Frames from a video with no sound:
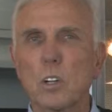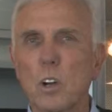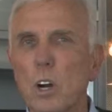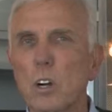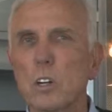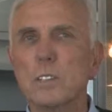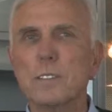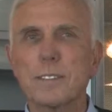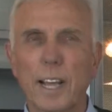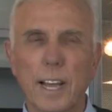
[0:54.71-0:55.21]
The
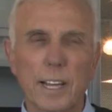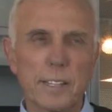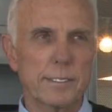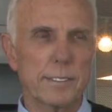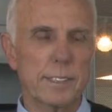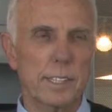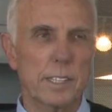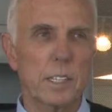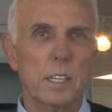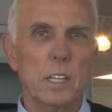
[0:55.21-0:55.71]
car is
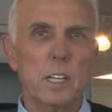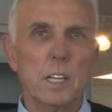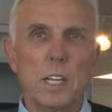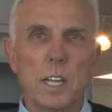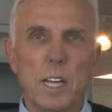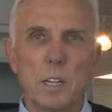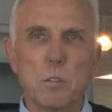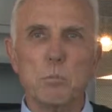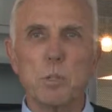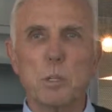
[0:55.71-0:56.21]
excellent,
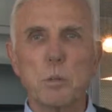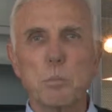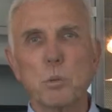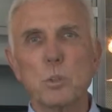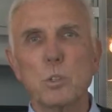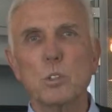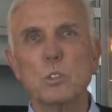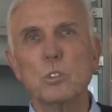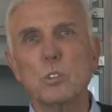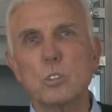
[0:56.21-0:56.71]
and
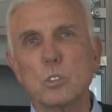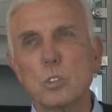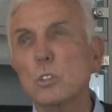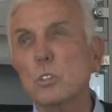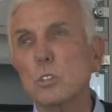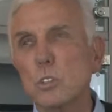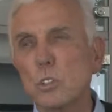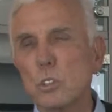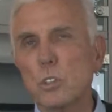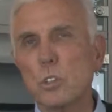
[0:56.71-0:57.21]
people who
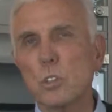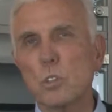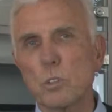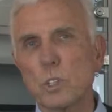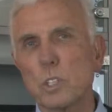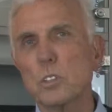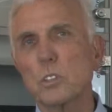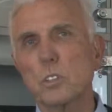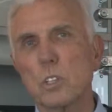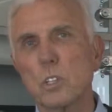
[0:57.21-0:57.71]
do their
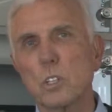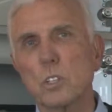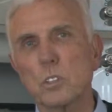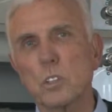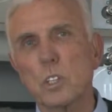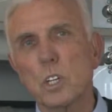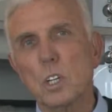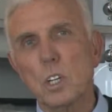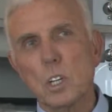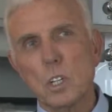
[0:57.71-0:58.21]
research,
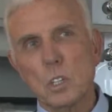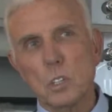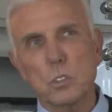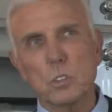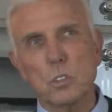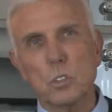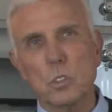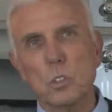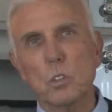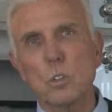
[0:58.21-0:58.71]

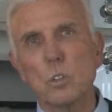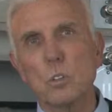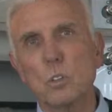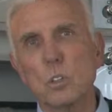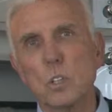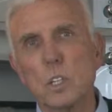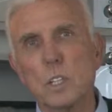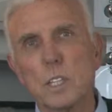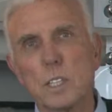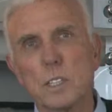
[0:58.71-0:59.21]
who do
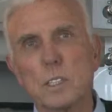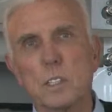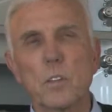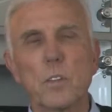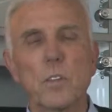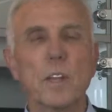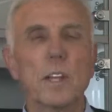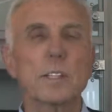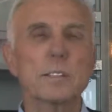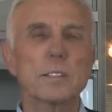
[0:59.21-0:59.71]
look into
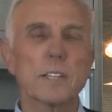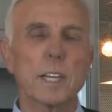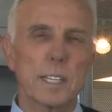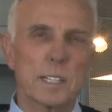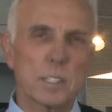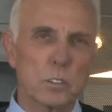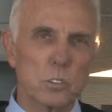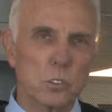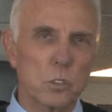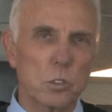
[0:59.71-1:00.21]
things
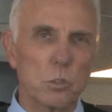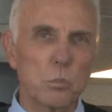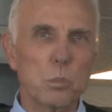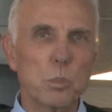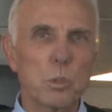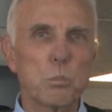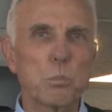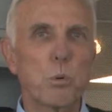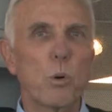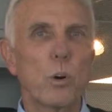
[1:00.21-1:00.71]
like
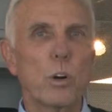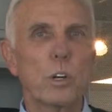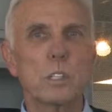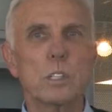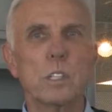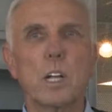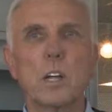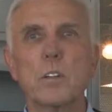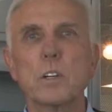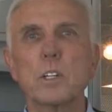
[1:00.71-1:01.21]
Consumer Report
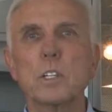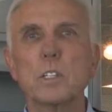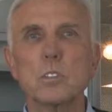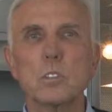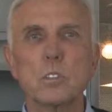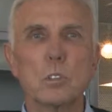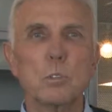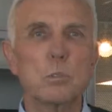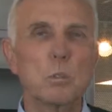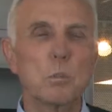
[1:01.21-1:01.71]
and other
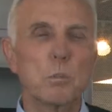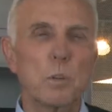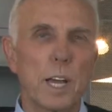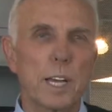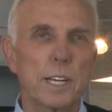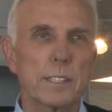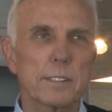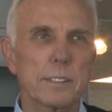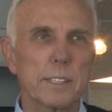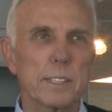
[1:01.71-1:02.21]
consumer
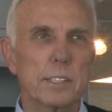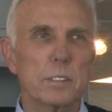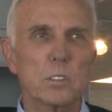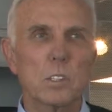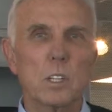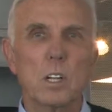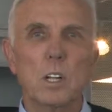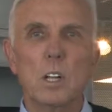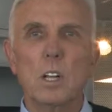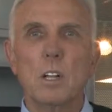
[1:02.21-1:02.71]

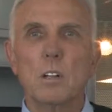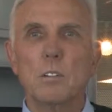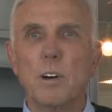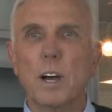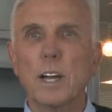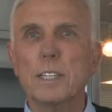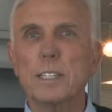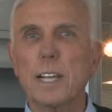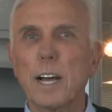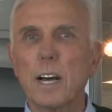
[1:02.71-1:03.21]
magazines,
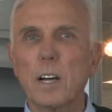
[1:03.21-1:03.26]
find